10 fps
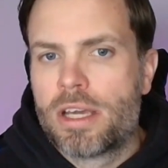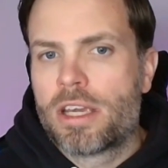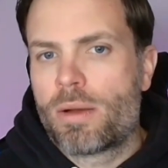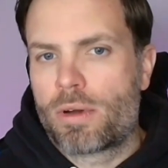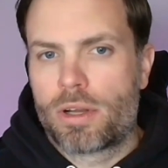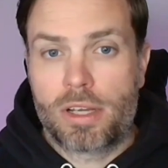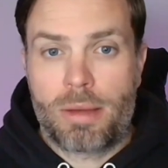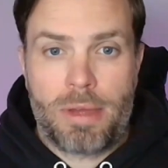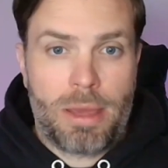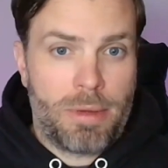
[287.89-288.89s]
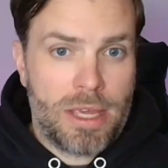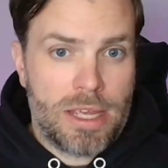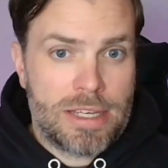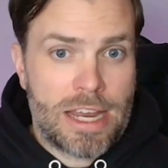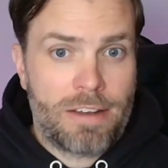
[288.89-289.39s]
You want to look at
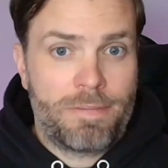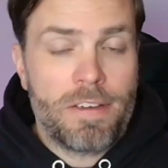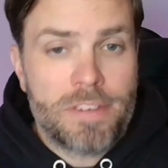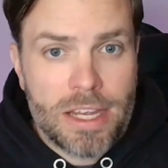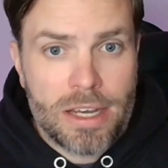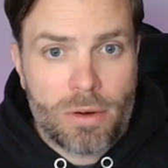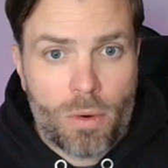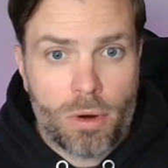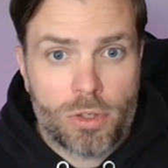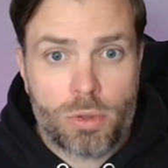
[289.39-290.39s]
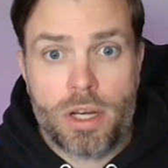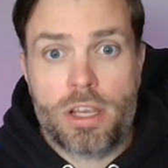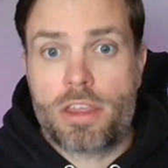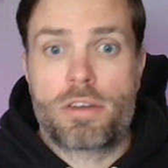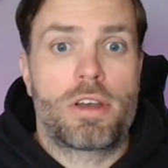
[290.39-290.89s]
maybe 10 to 15 or 20
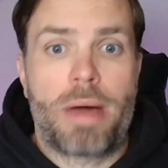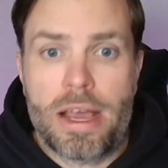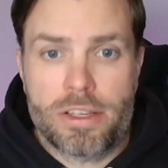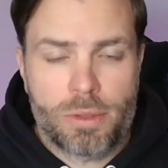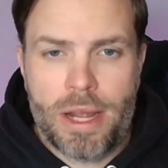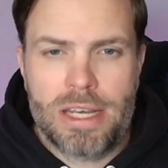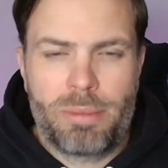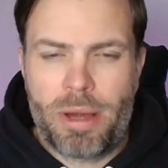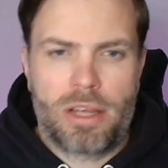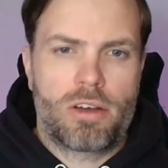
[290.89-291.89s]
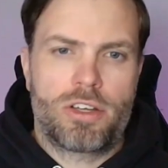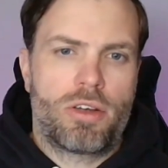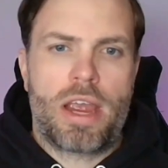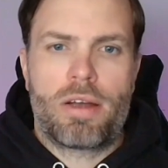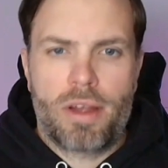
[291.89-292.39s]
to 30 miles away, depending on your
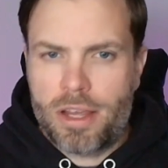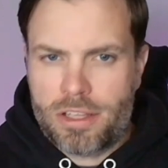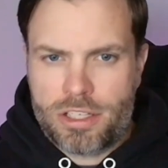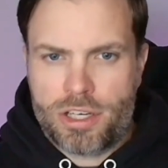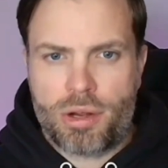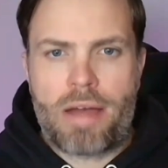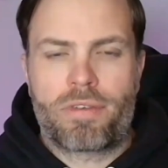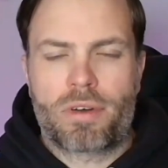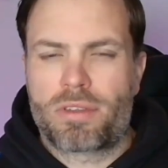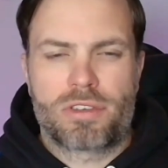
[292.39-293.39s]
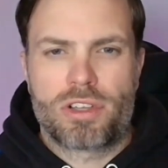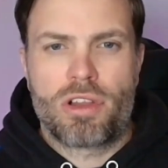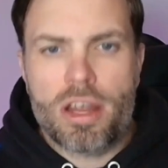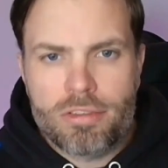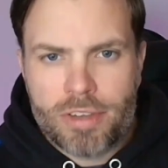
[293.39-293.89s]
area and the geographical. There's a
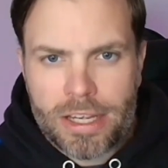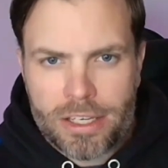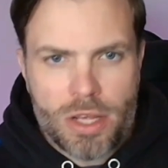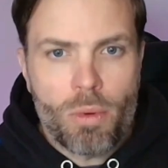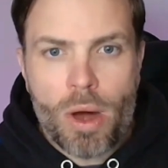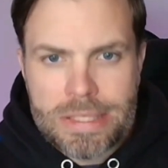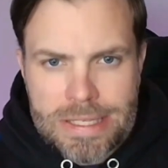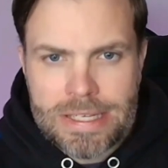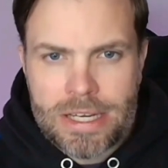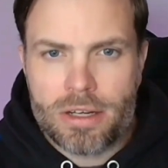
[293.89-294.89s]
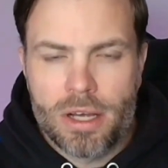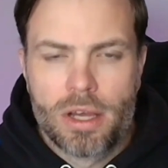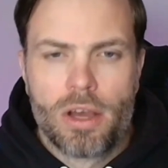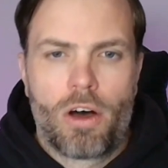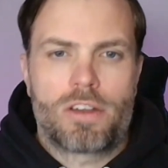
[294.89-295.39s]
lot of like nuances here
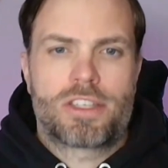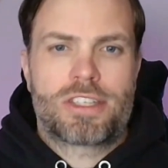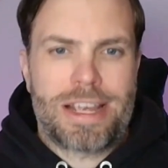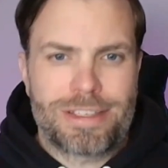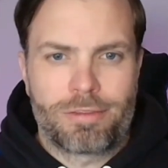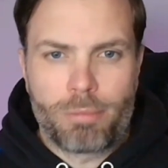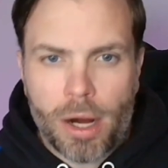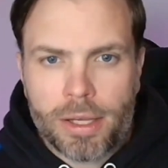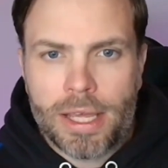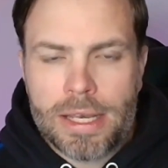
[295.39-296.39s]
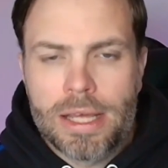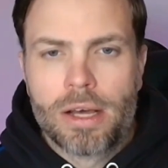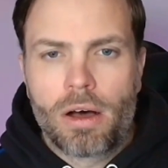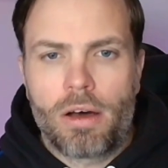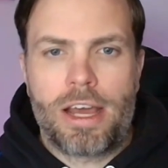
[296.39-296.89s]
on size of market,
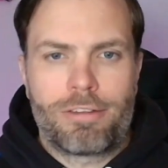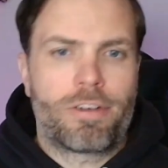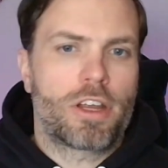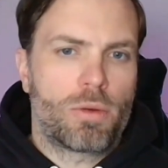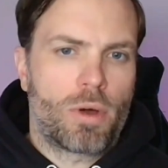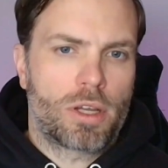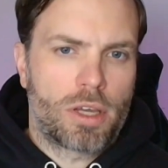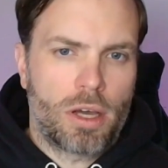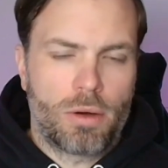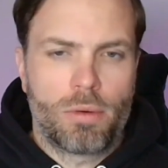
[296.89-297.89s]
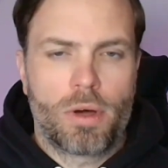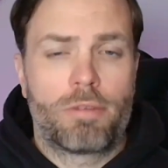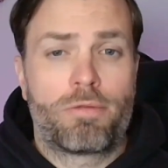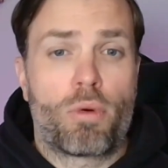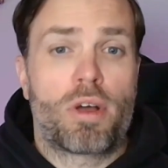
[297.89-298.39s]
on how far you want to go
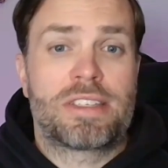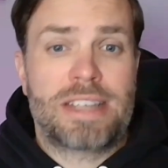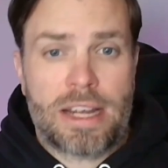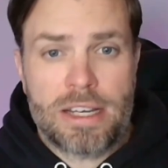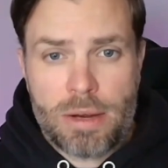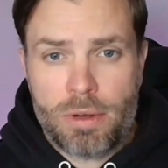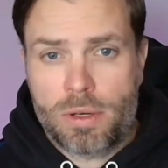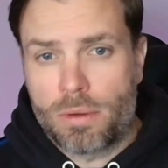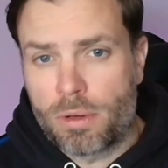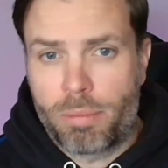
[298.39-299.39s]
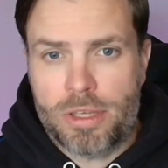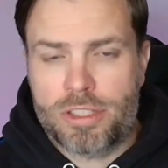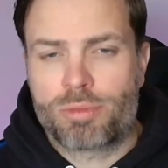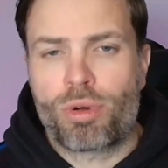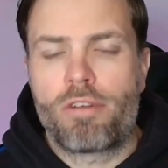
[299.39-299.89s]
for a secondary Google
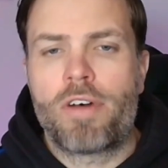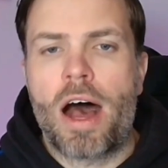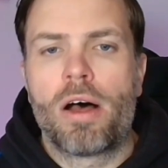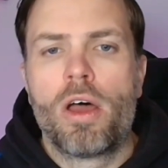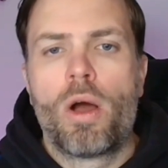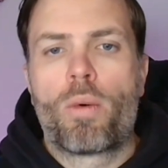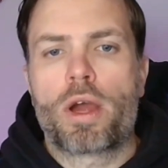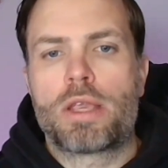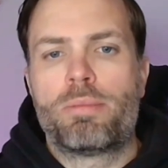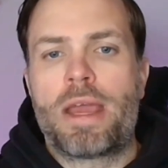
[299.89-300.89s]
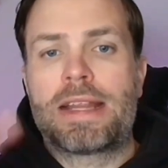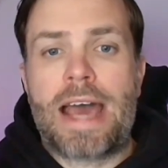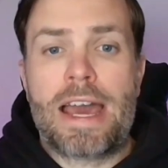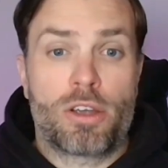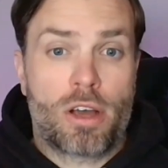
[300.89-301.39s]
business profile, or you make
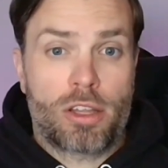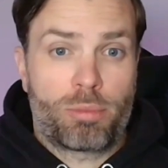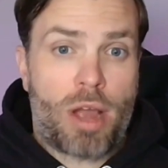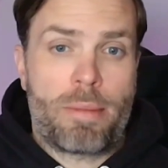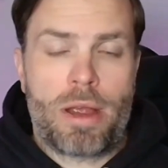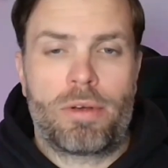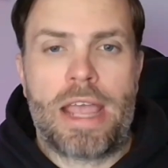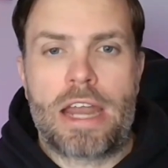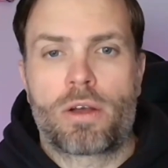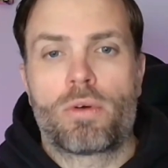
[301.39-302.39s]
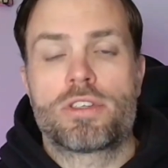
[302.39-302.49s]
that your other primary category.